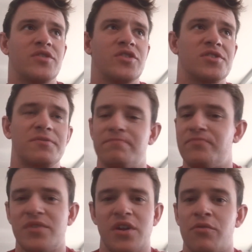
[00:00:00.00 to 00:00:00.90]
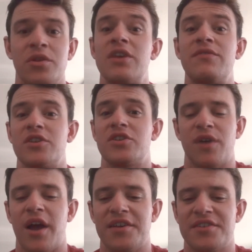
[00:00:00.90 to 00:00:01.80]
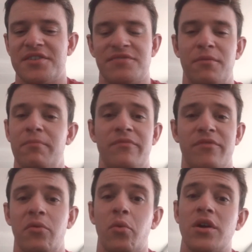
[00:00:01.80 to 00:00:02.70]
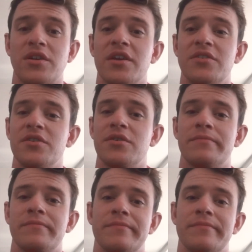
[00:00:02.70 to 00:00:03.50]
just you know relieving stress from from the workday too